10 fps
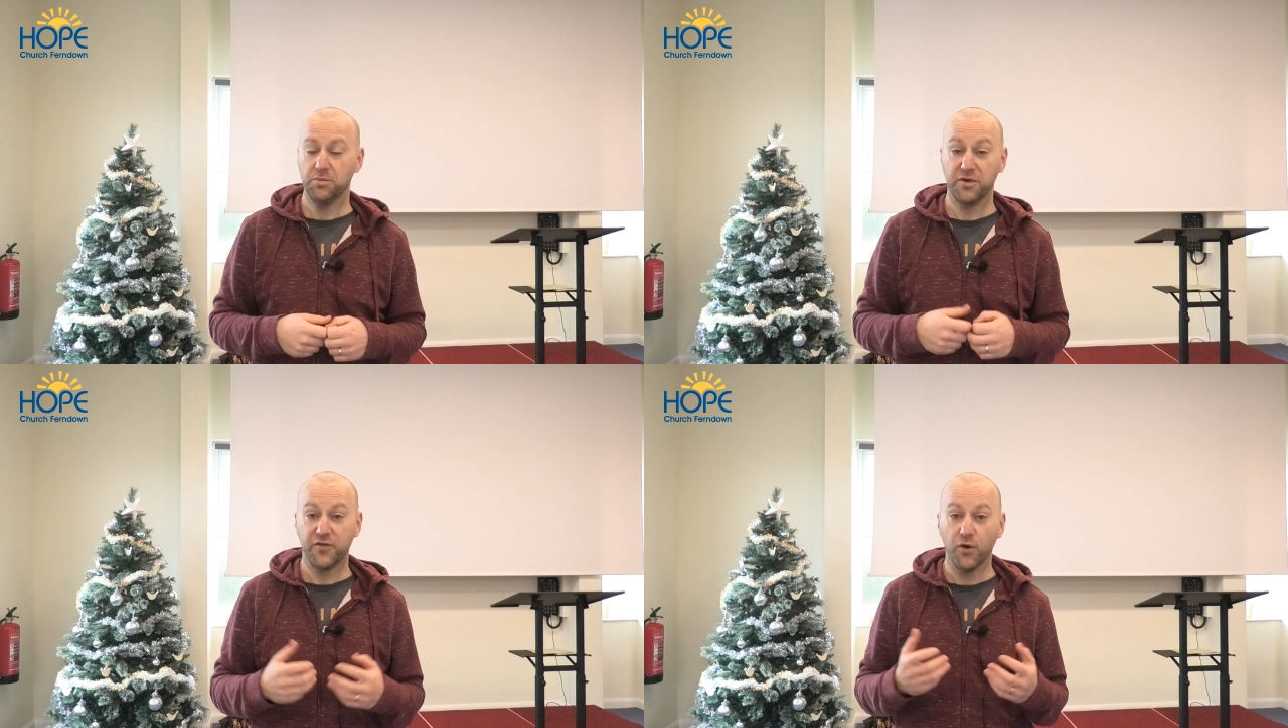
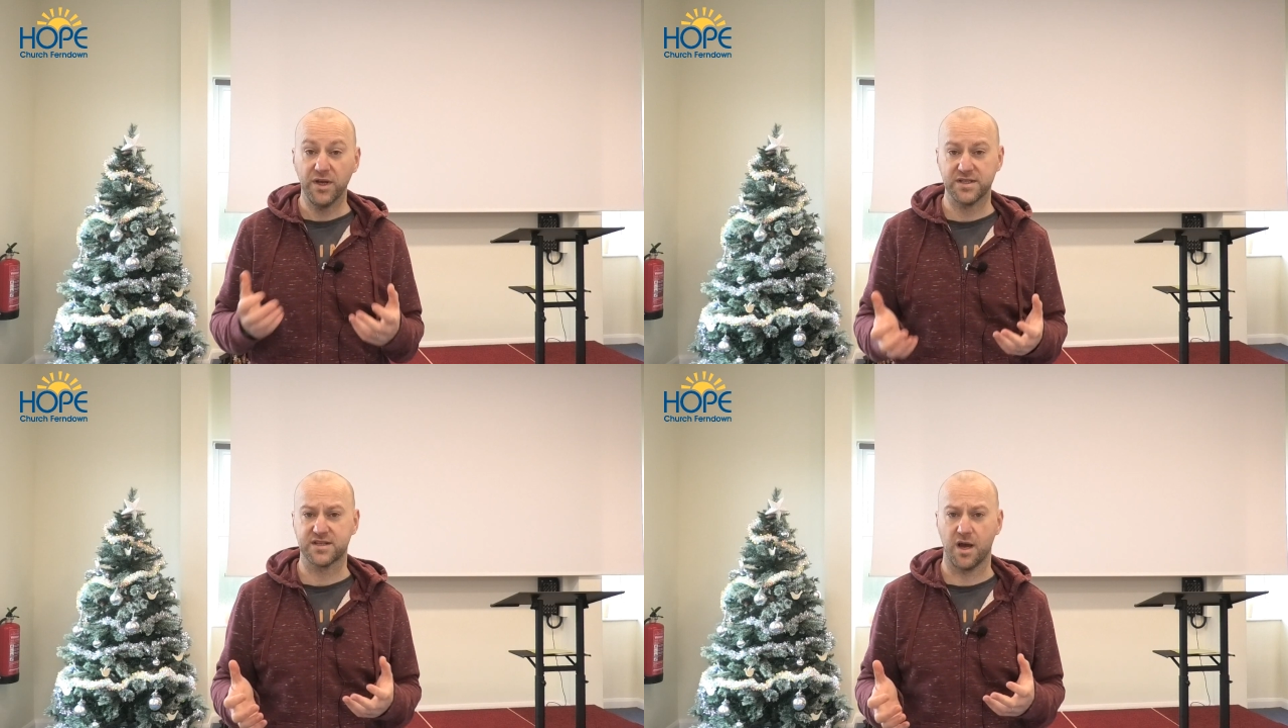Before
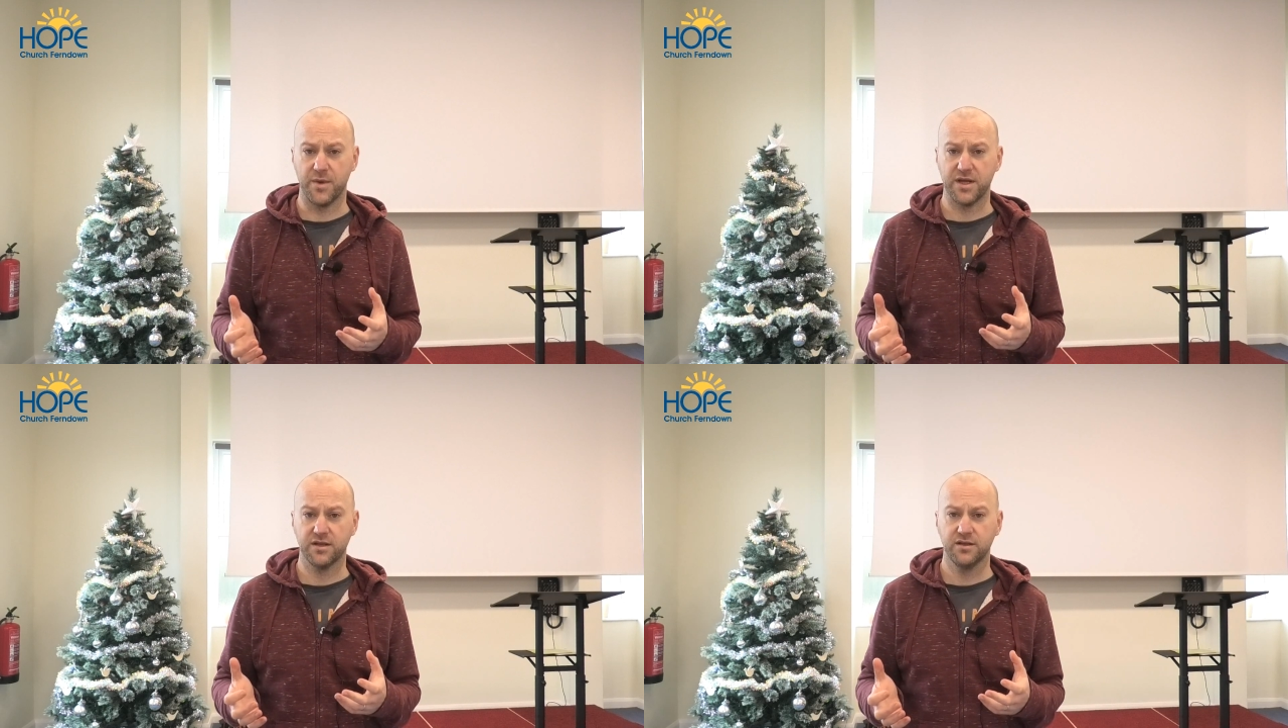his
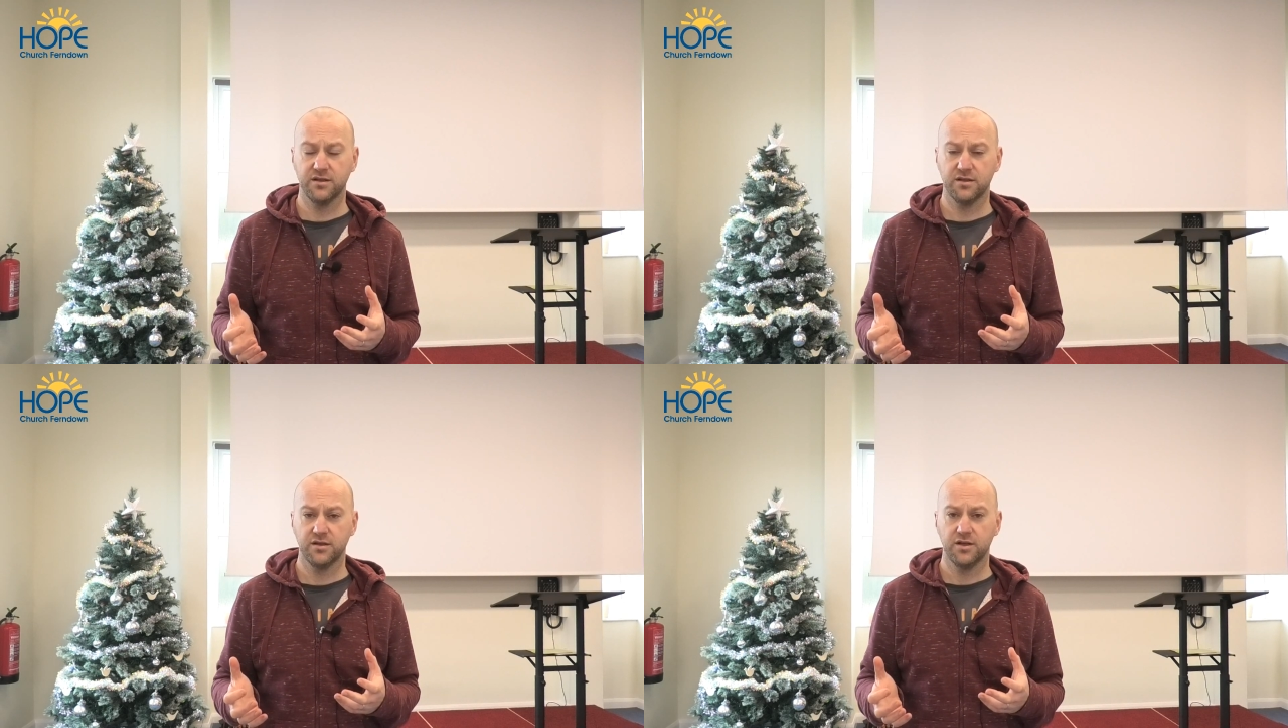coming,
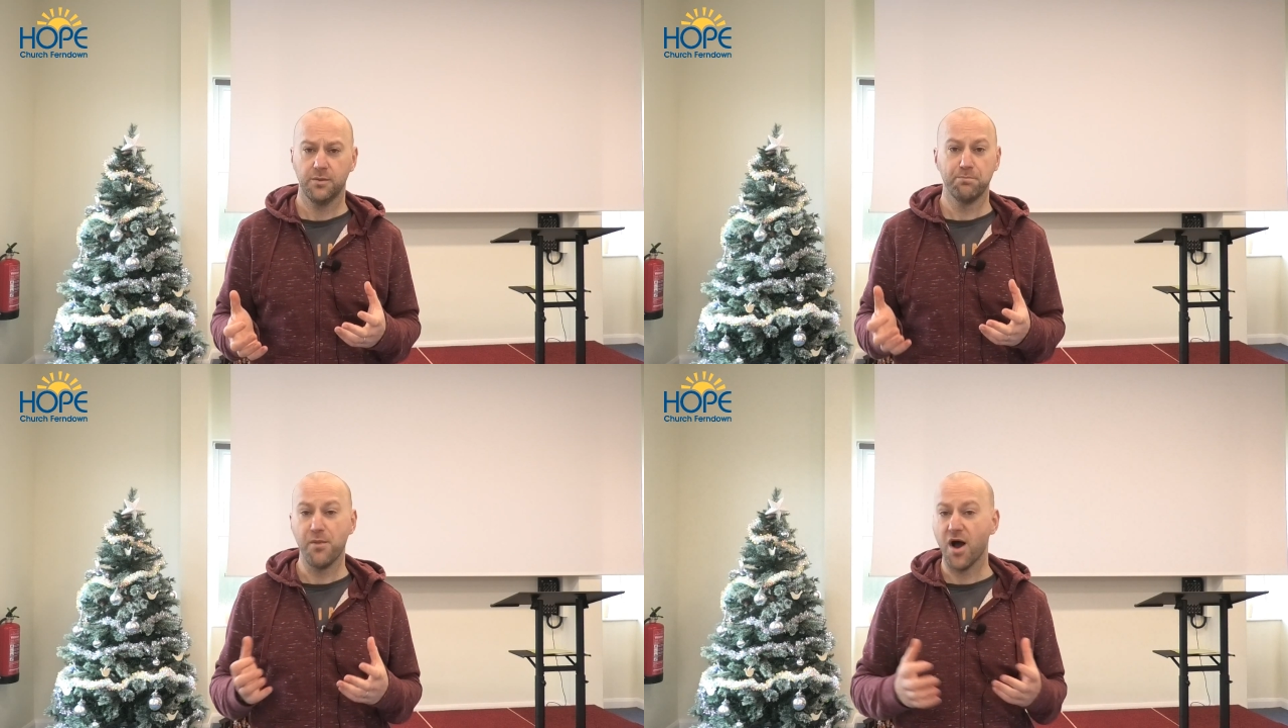
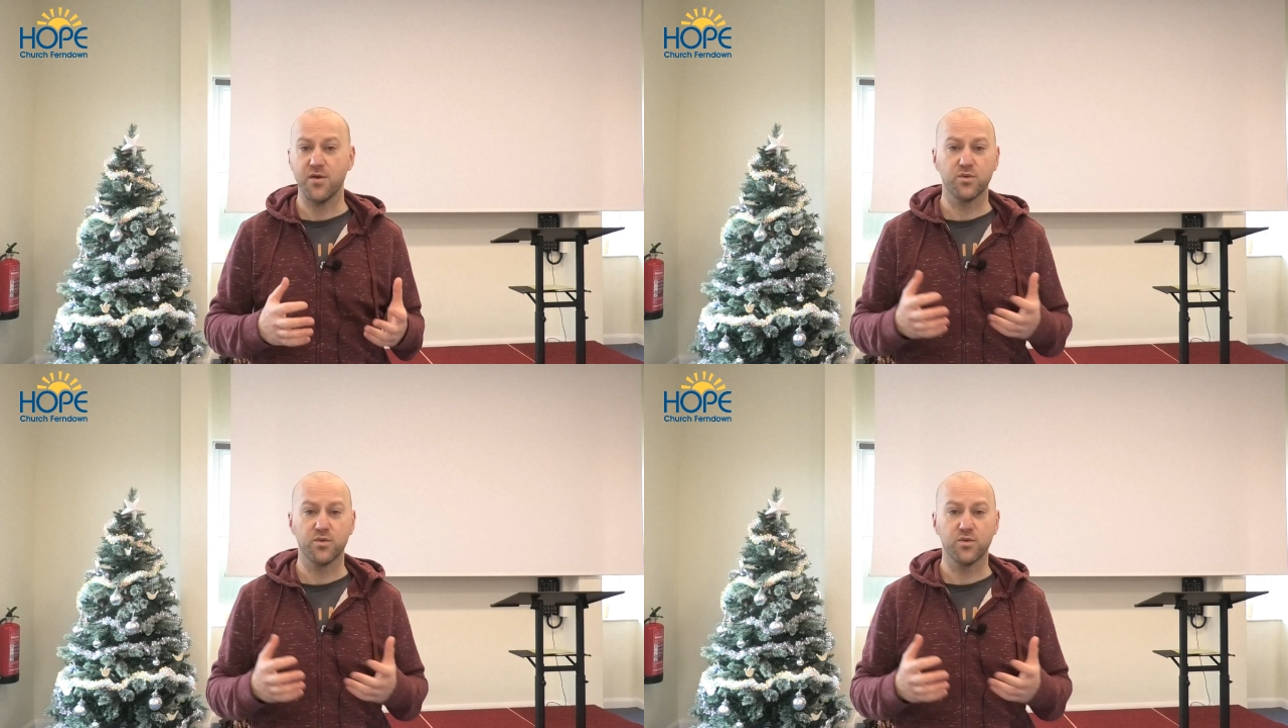might